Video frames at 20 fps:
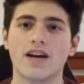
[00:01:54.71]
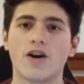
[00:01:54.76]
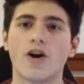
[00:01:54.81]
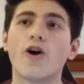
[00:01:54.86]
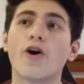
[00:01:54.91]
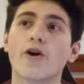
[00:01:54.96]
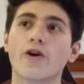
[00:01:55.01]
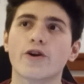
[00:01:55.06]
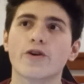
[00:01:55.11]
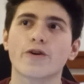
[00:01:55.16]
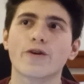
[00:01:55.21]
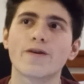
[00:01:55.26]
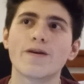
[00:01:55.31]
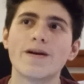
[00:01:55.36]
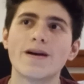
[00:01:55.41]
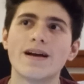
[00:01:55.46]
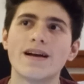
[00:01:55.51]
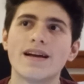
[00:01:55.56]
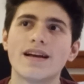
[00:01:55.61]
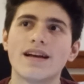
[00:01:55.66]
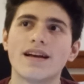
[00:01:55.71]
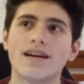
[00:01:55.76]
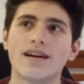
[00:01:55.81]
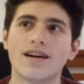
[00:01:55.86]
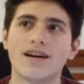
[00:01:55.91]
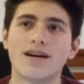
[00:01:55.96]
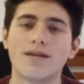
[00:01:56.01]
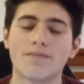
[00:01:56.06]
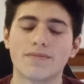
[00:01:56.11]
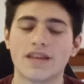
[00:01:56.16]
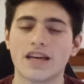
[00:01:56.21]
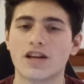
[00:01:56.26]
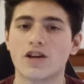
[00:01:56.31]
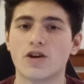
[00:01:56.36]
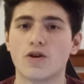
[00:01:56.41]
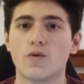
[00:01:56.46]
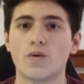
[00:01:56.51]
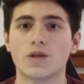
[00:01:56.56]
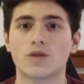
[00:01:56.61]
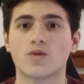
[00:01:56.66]
harder. They
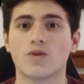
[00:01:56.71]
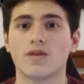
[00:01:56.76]
go into